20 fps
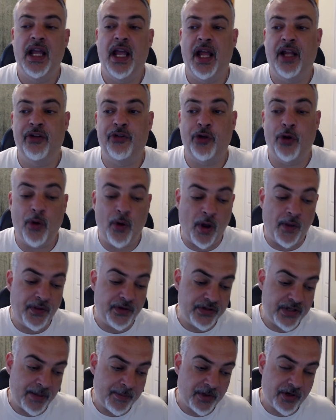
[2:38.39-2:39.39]
And so on the
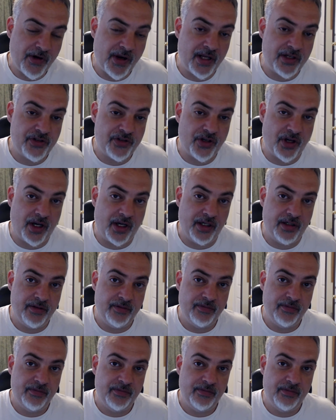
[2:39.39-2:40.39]
Democrat side,
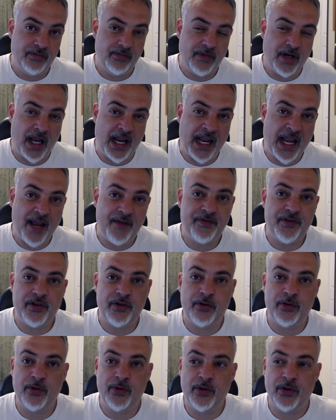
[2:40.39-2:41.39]
I have
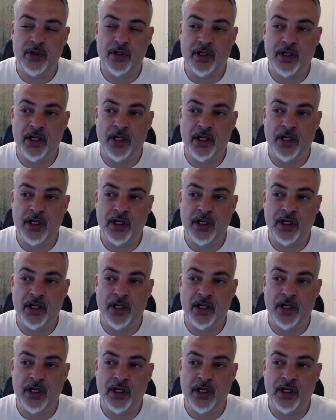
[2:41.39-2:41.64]
to,